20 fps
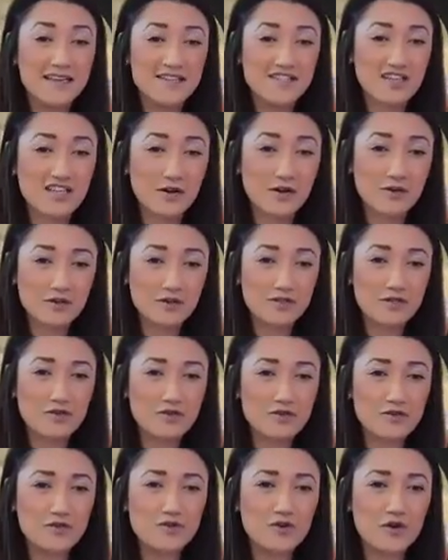Shout out to you,
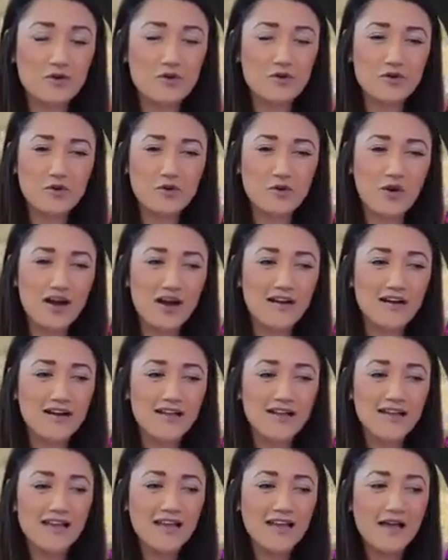you know who you are.
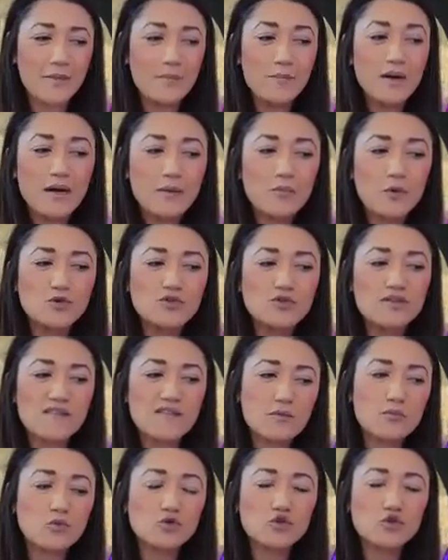But most of
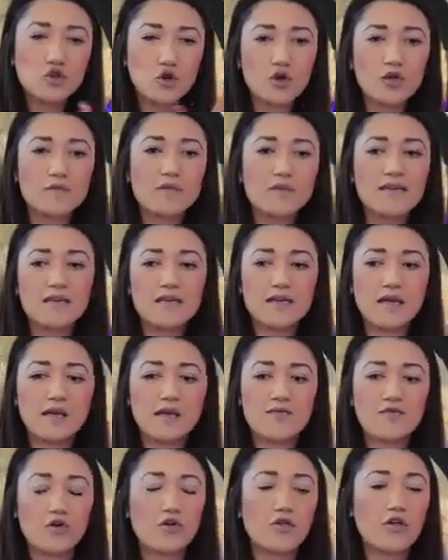them will join me
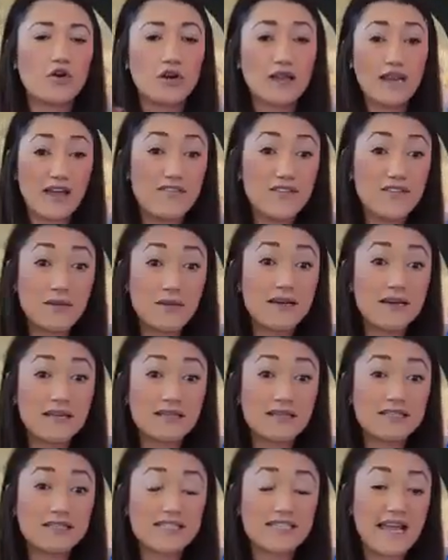for their 11
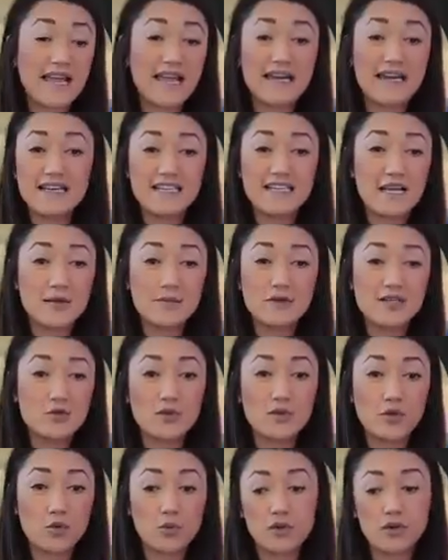minutes anytime
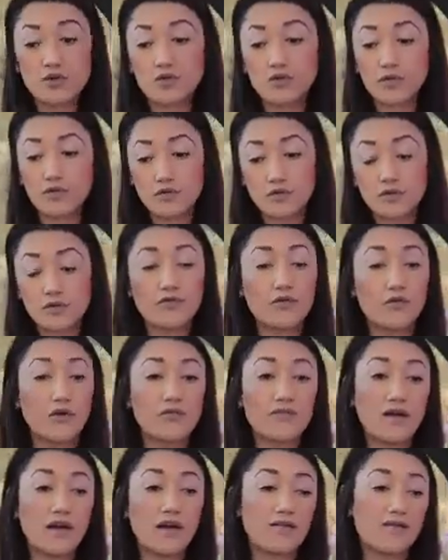between the window of
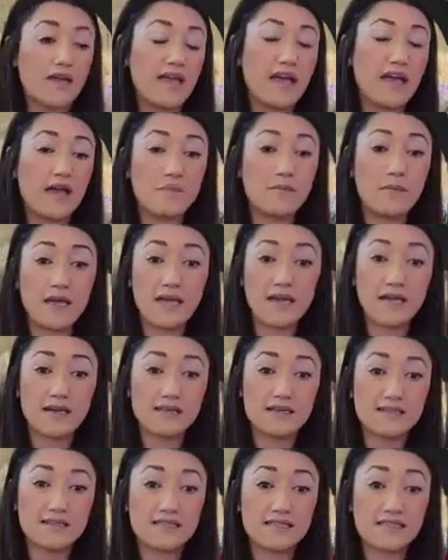3:45 a.m. and
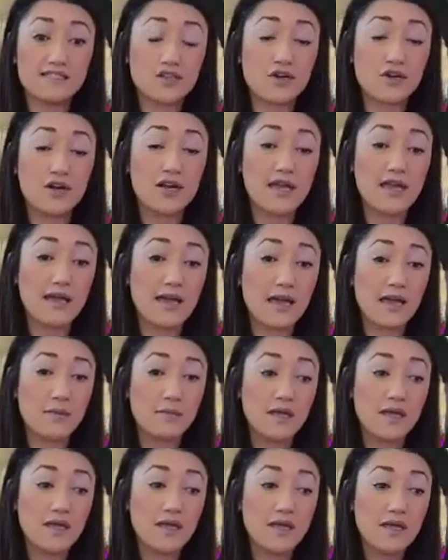6:30 a.m.
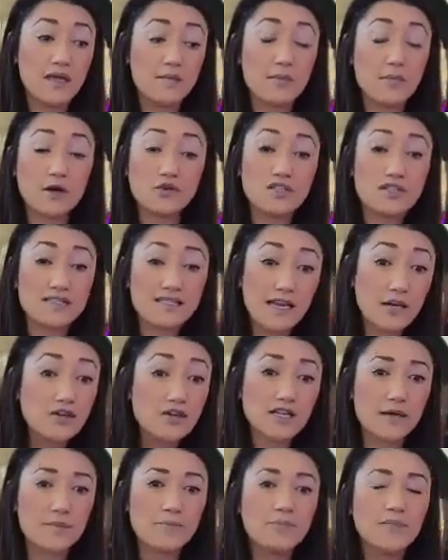Mountain Standard
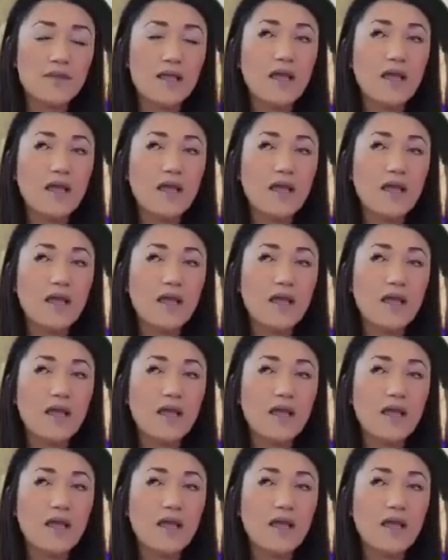Time.